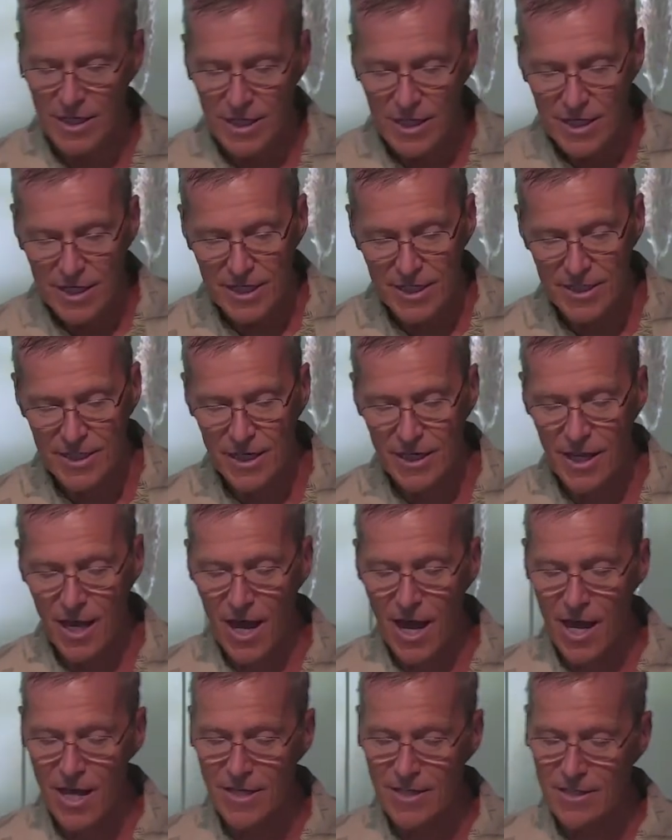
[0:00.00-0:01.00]
he said,
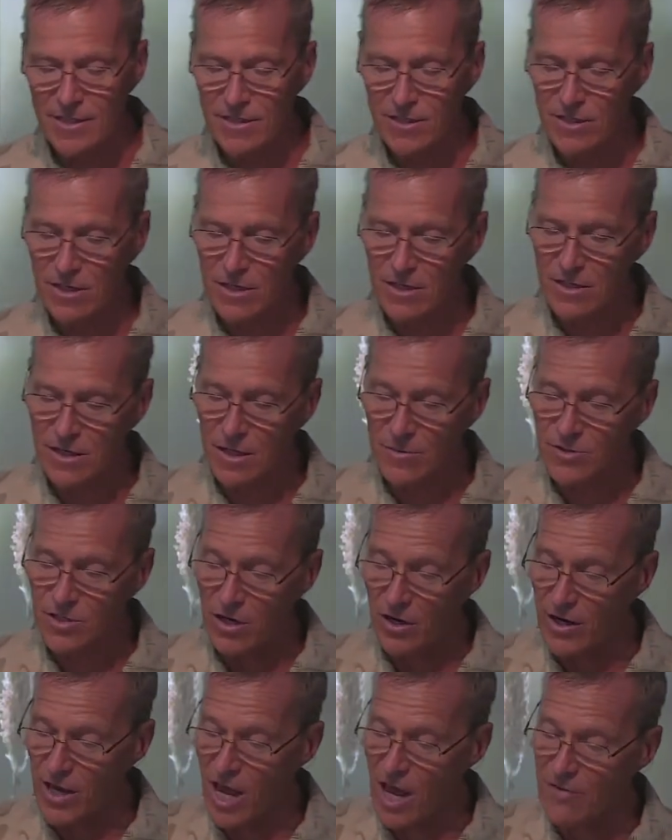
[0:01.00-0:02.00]
as I'm
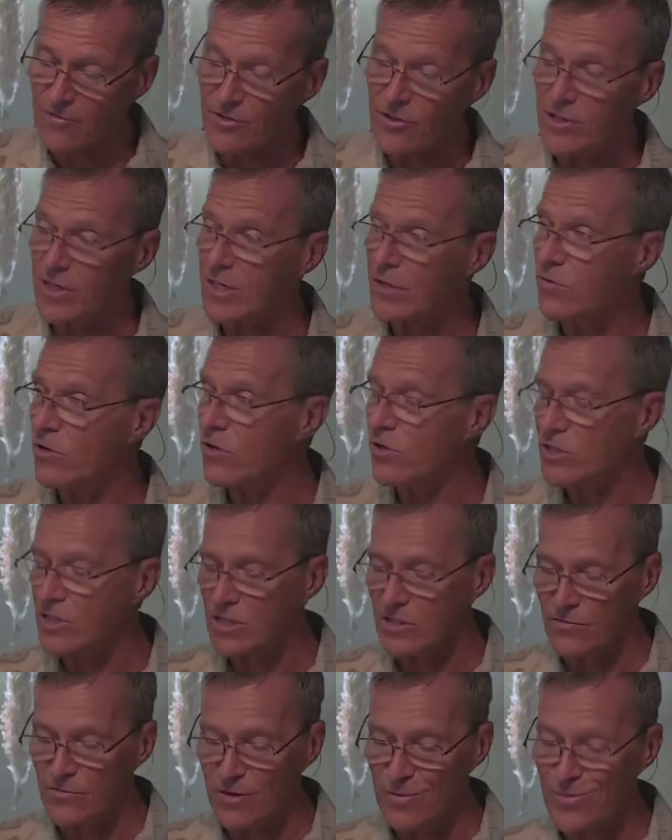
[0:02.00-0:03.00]
sorry, after he rose
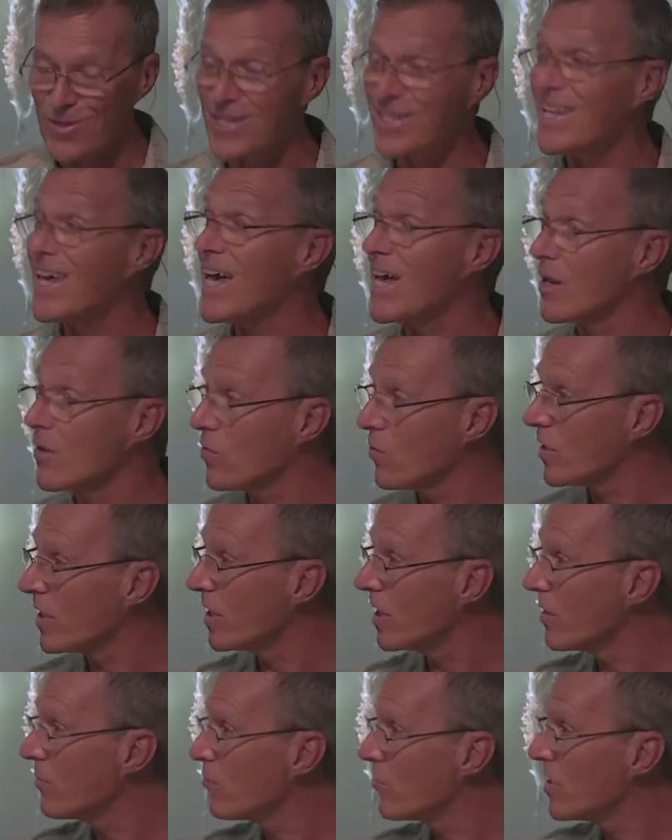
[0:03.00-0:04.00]
from the dead, when he
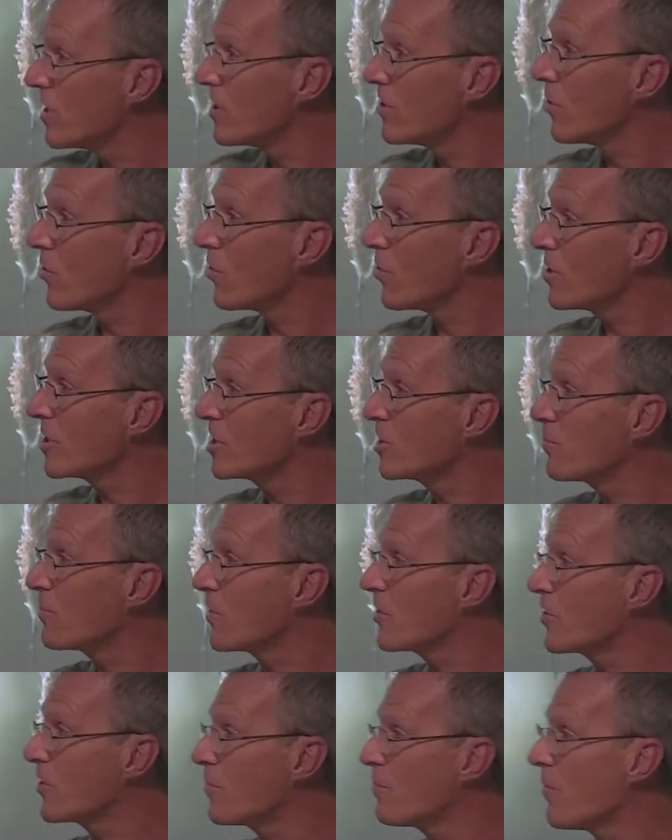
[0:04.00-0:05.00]
had breathed the Holy
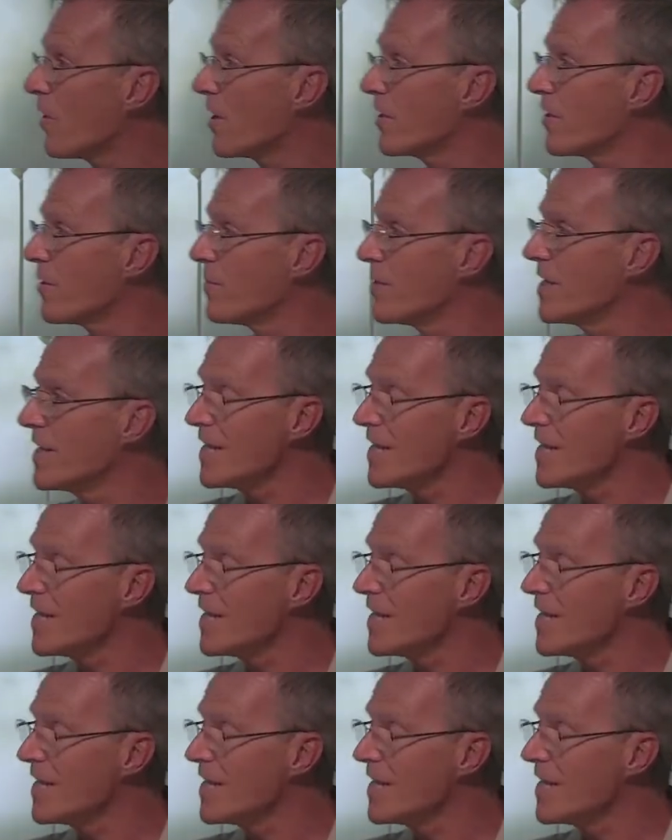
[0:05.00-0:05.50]
Spirit upon them,